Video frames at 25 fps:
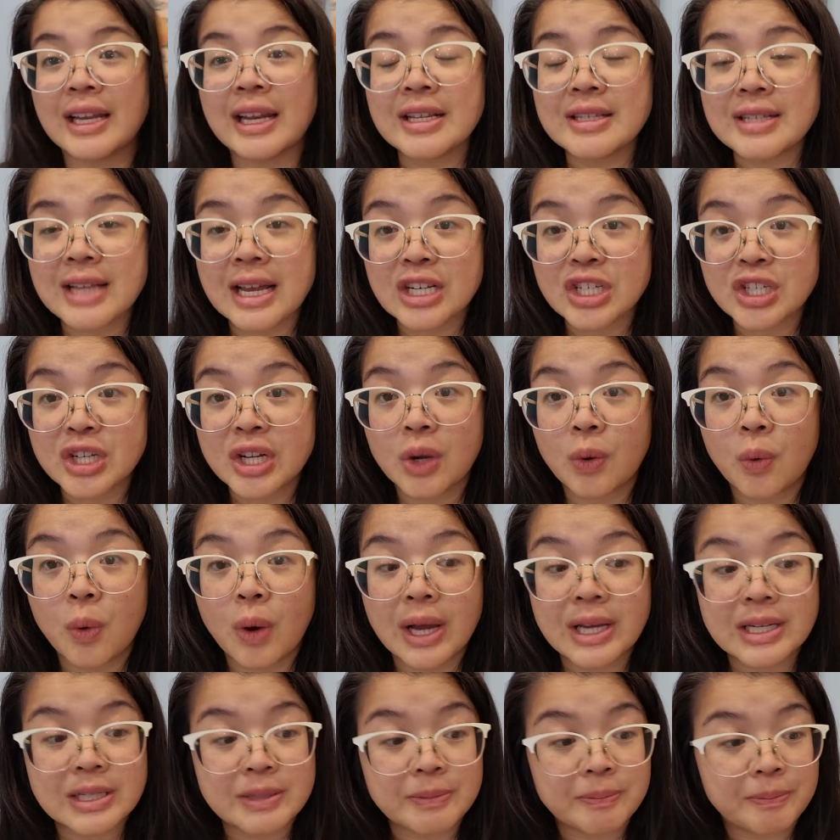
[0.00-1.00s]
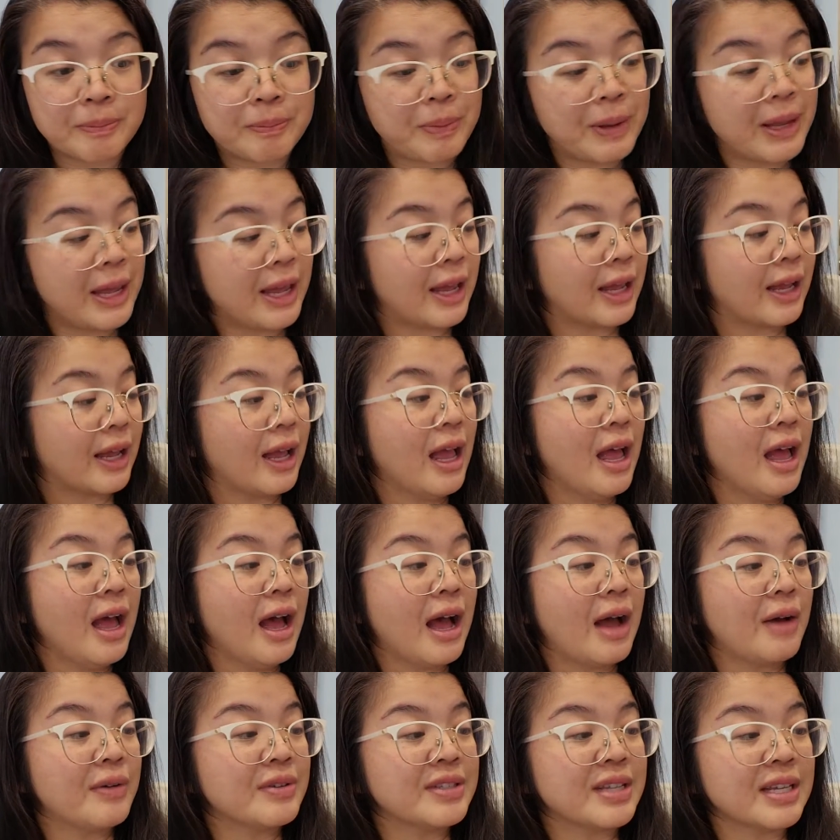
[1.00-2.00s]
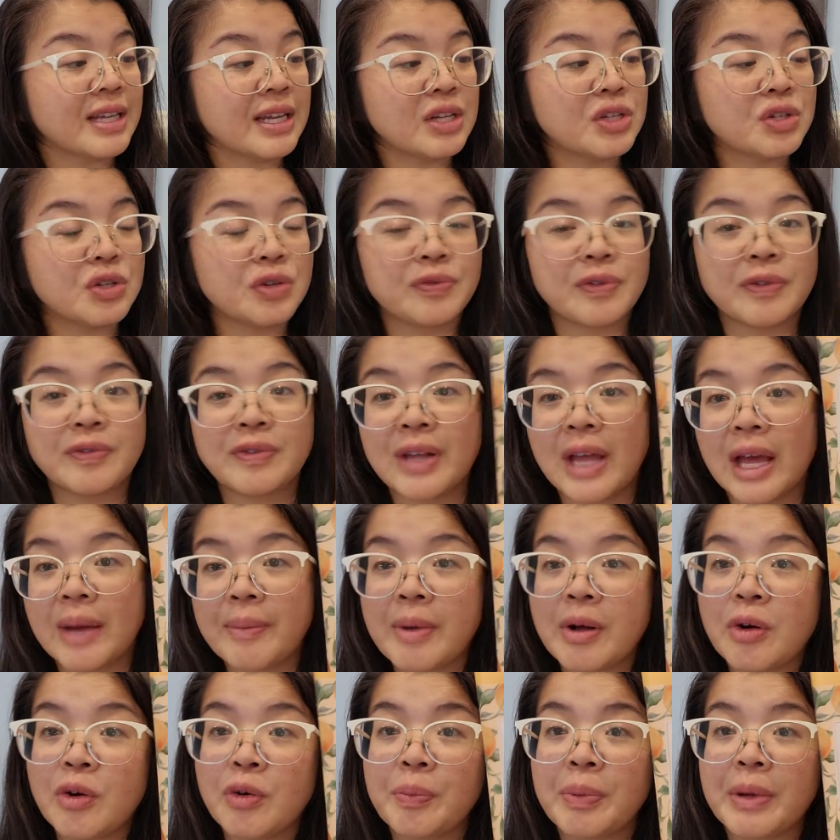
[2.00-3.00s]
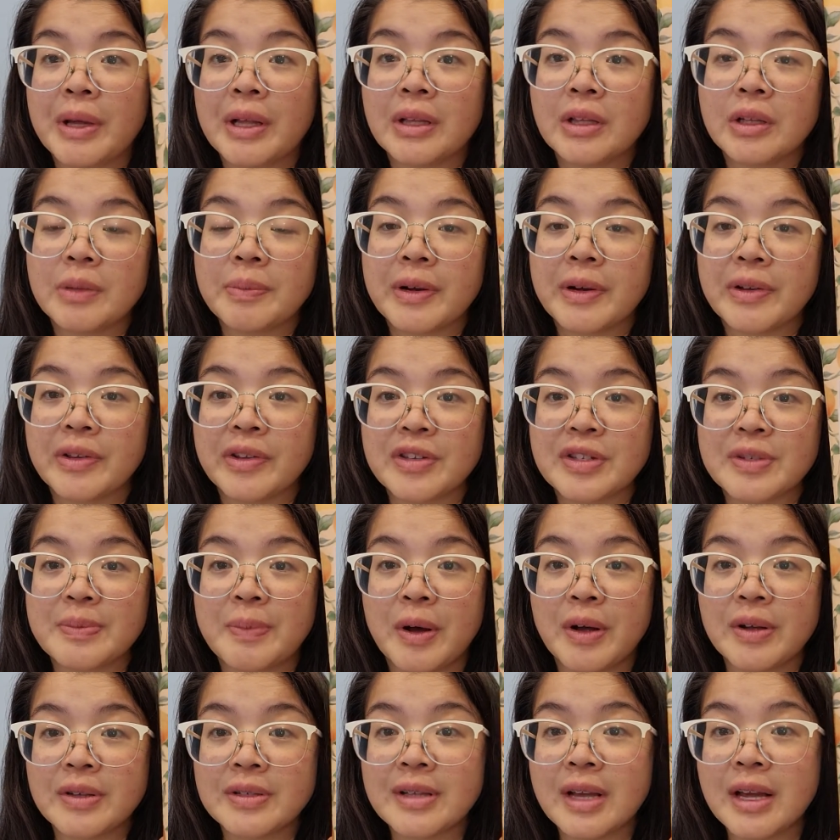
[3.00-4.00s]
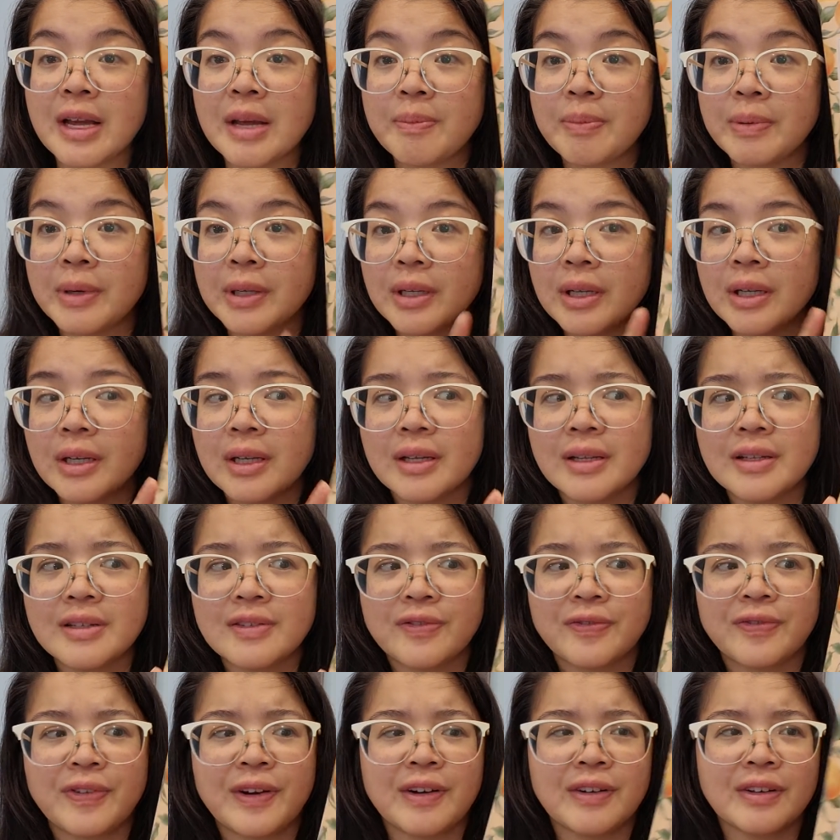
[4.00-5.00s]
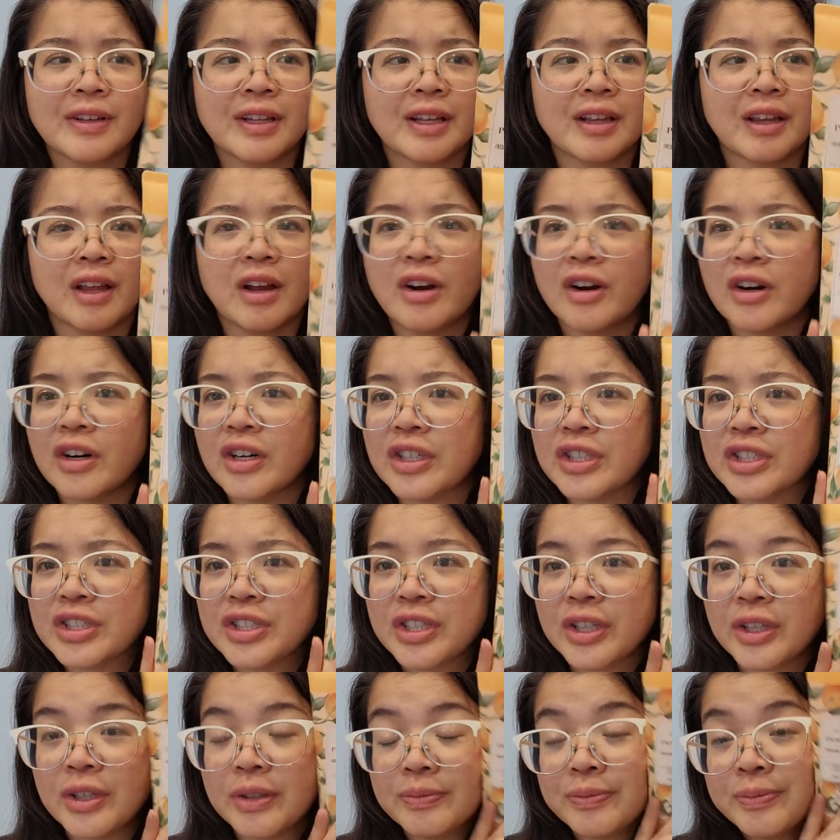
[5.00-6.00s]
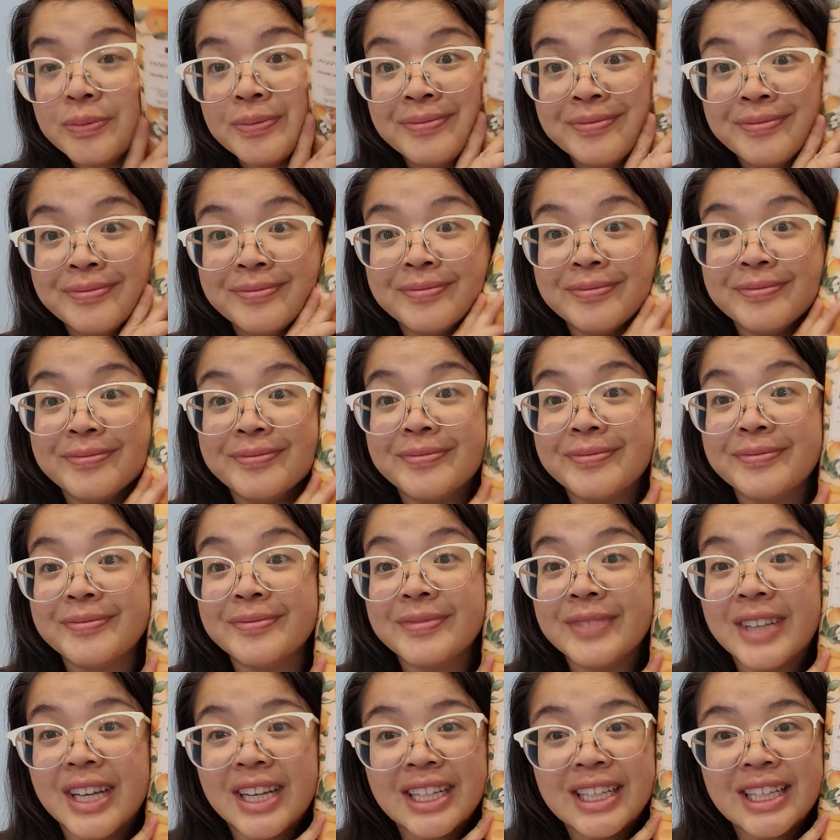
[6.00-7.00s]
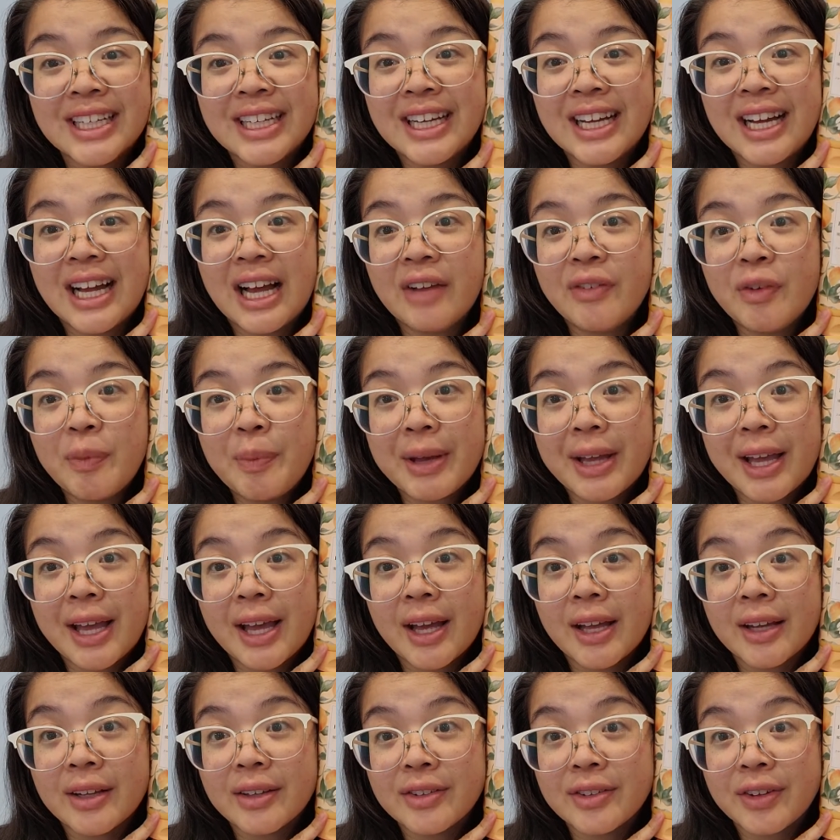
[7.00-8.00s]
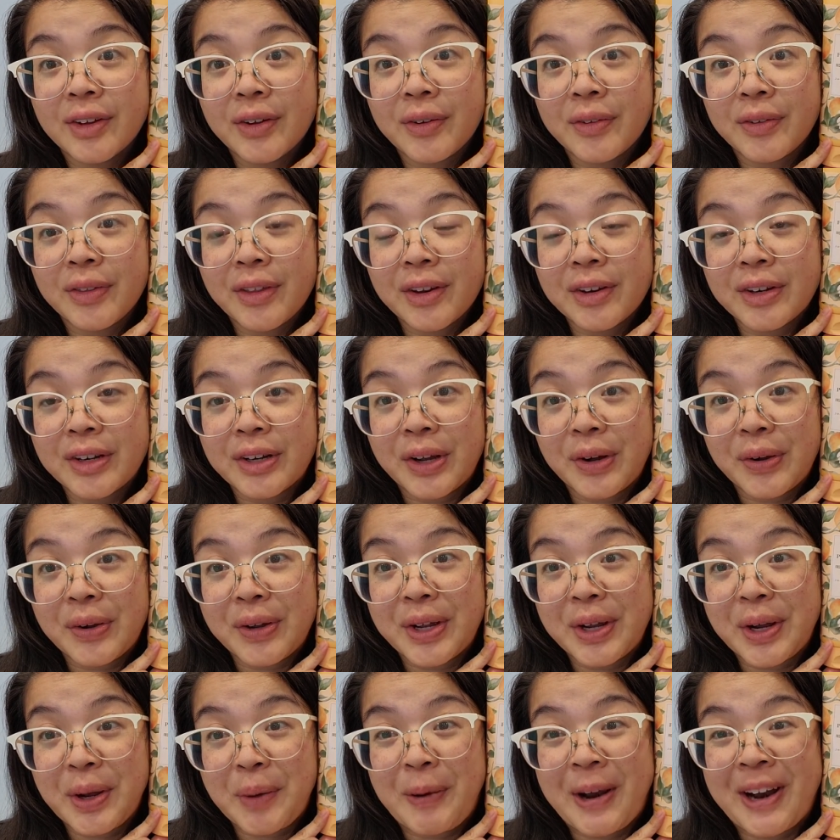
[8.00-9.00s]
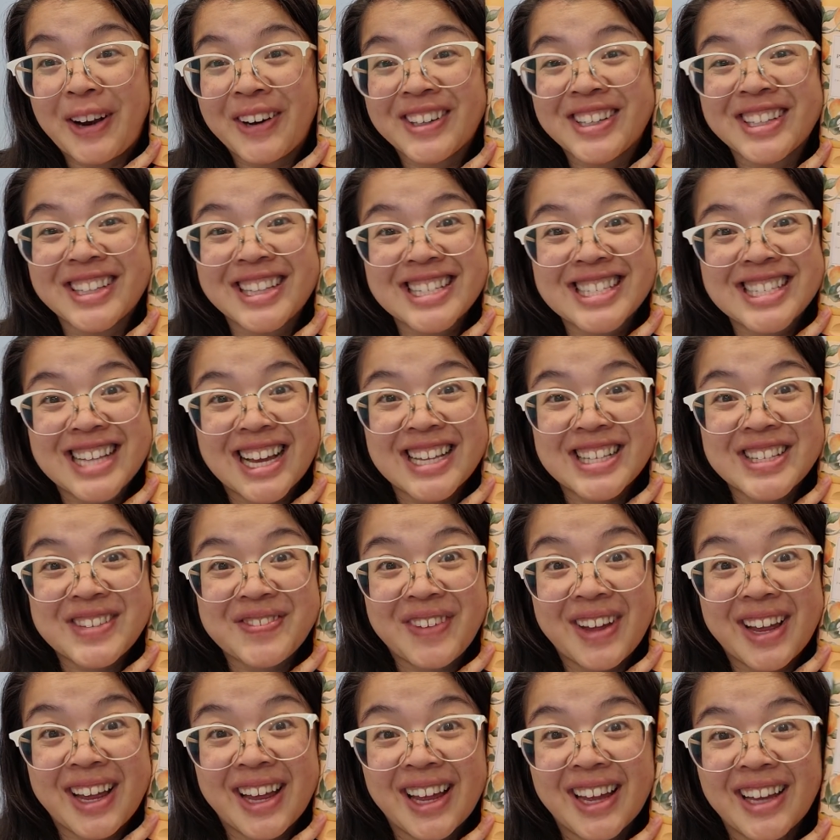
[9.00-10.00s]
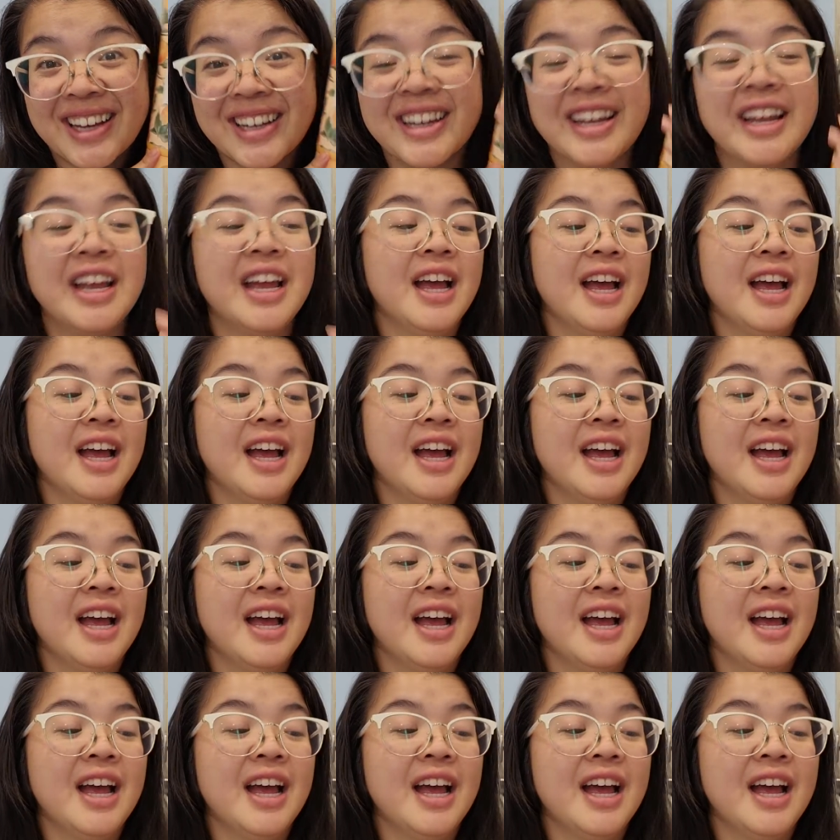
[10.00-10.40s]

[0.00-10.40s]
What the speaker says: It is actually quite big. I was thinking 250 ml would be a little bit on the small side, but it is fairly large. So I have a big head. So there you go. You can compare it to the size of my head.